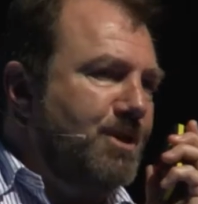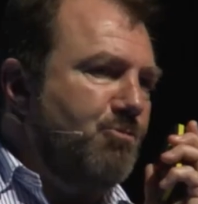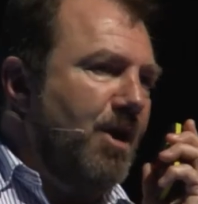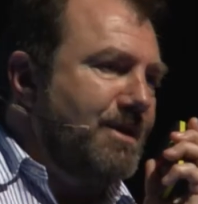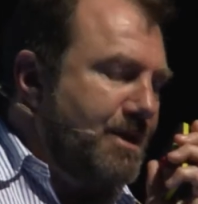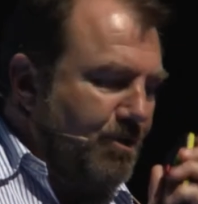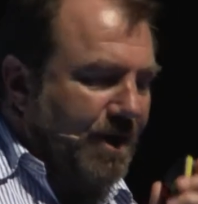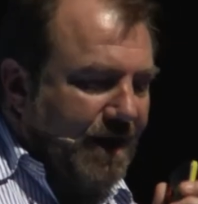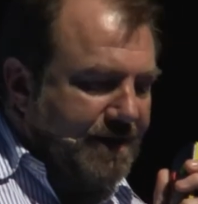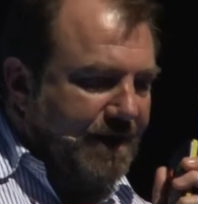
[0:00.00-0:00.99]
the rights to it?
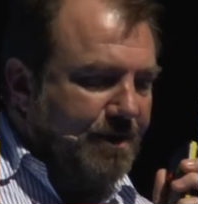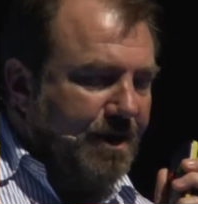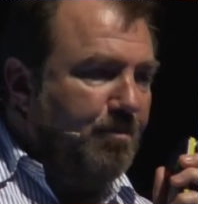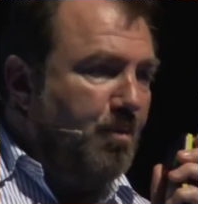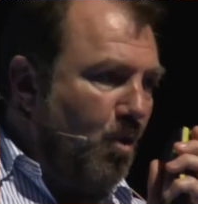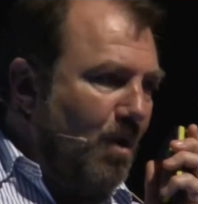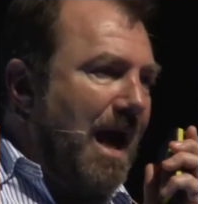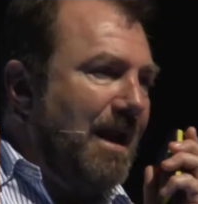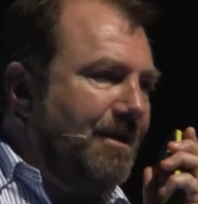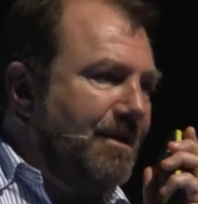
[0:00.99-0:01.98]
And I said, uh, Paul
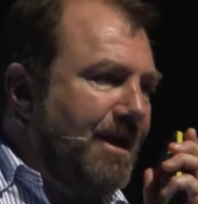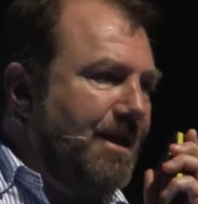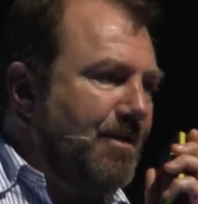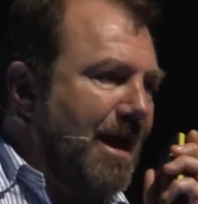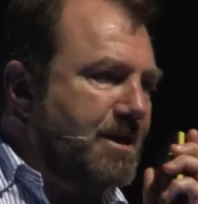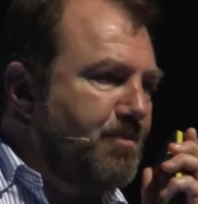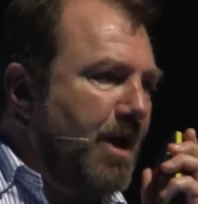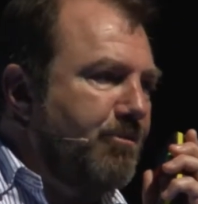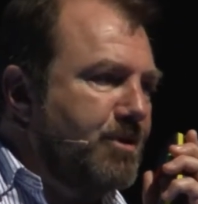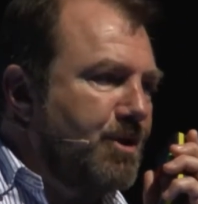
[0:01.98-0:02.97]
Allen, the
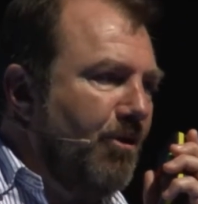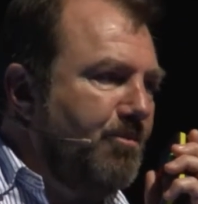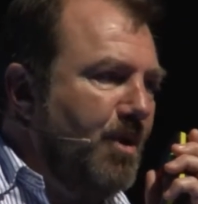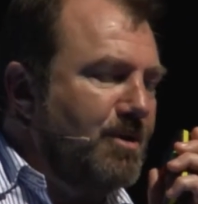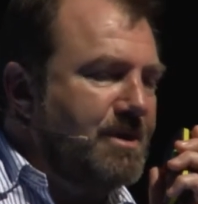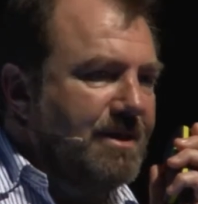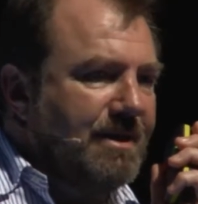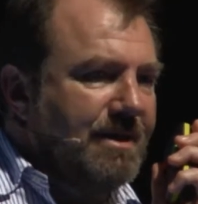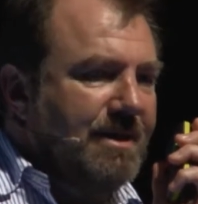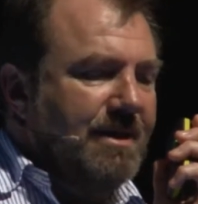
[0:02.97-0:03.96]
ex-Microsoft boss.
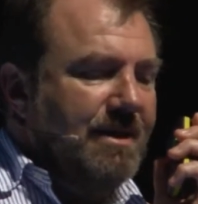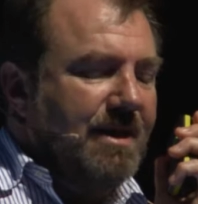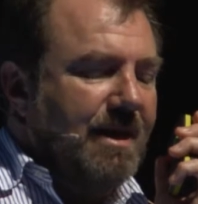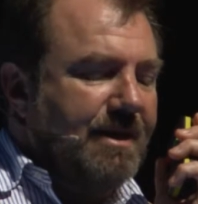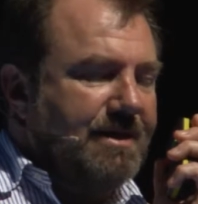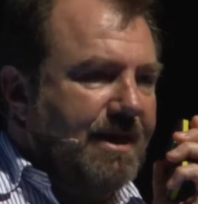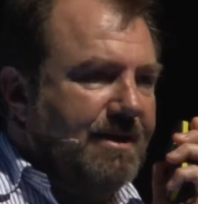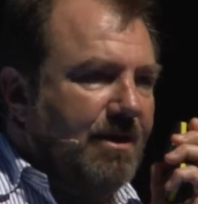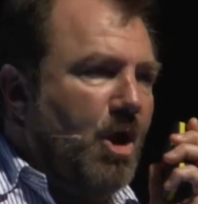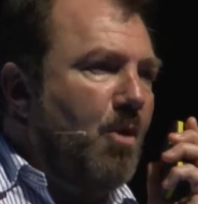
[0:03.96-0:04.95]
And he said,
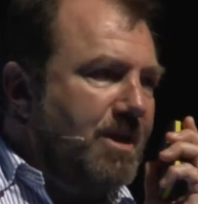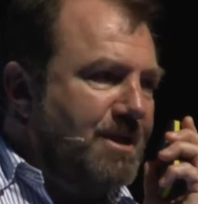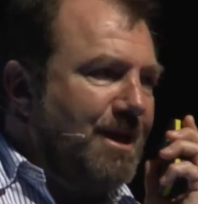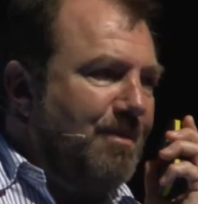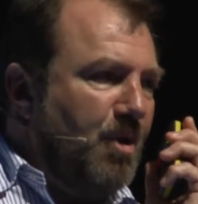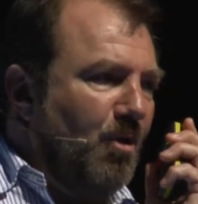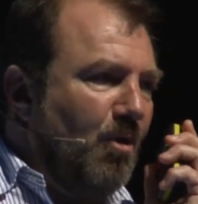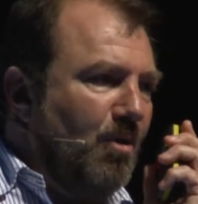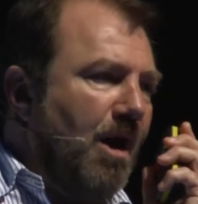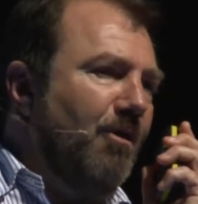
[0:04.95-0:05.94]
go and see
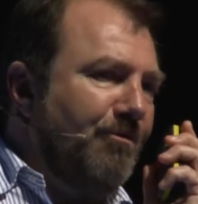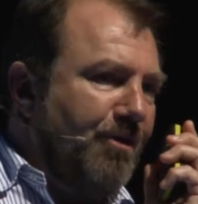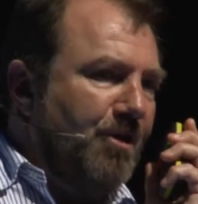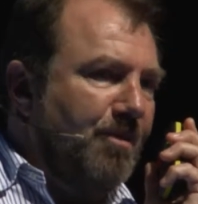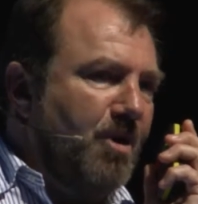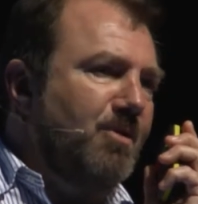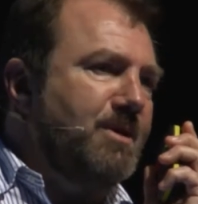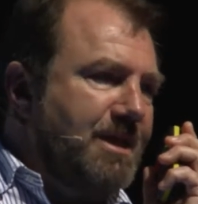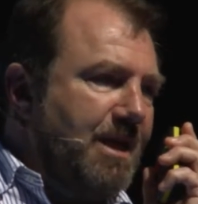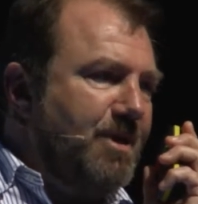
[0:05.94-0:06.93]
Paul. I'll phone him. Go and
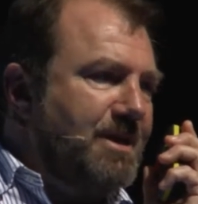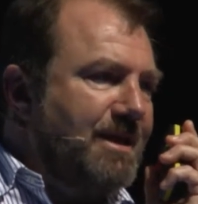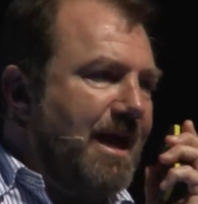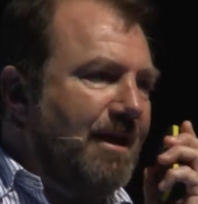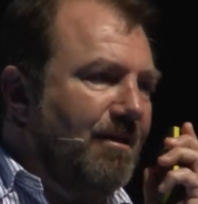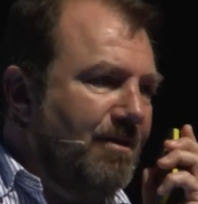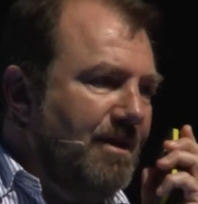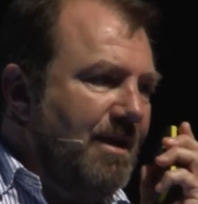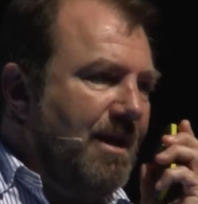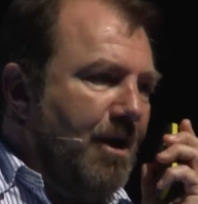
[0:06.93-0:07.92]
see him in Seattle
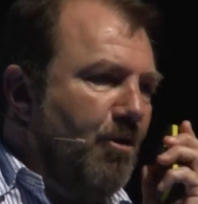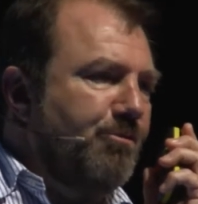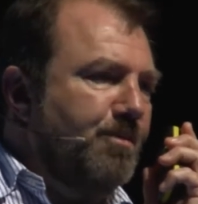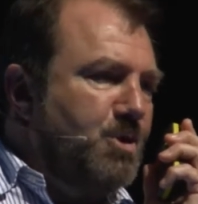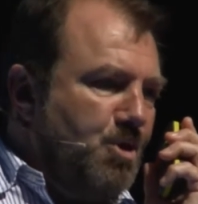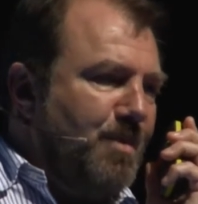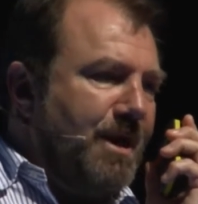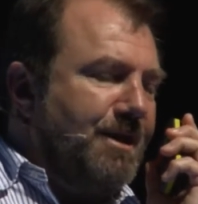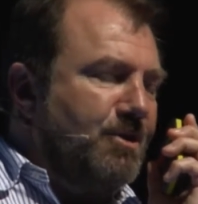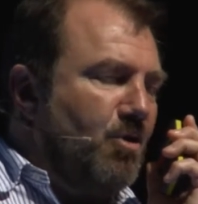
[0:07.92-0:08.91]
and offer him $2
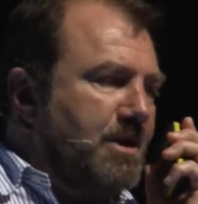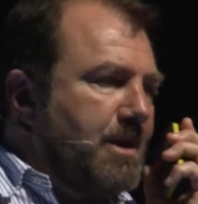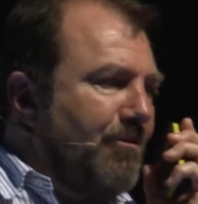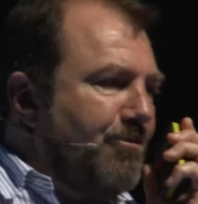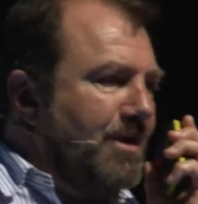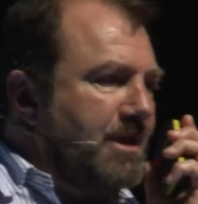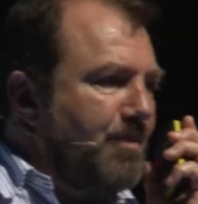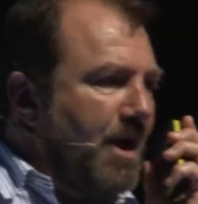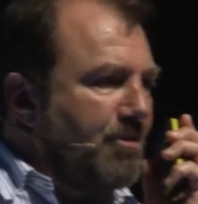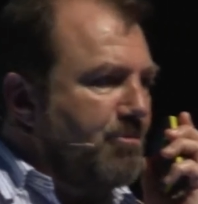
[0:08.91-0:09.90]
million up front to
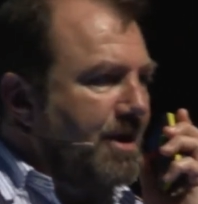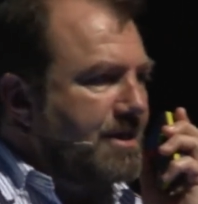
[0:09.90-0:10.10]
buy the rights